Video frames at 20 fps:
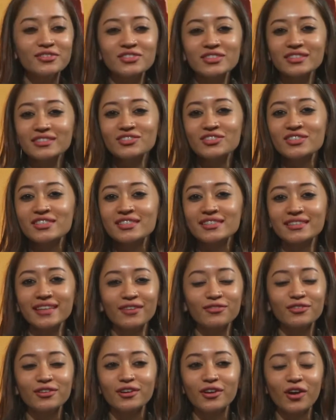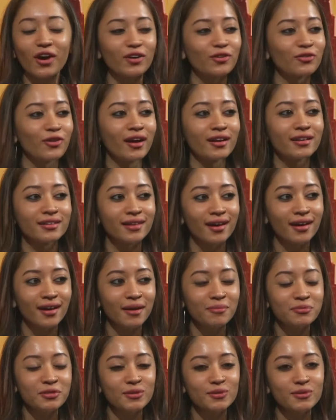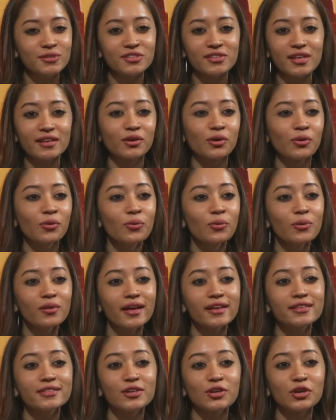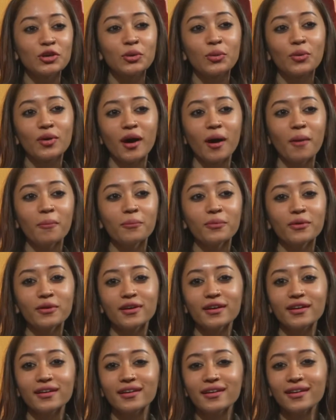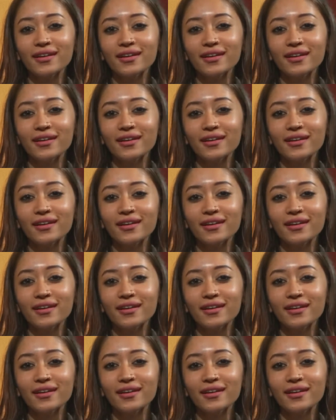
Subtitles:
she just never got riled up. She was cool as a cucumber.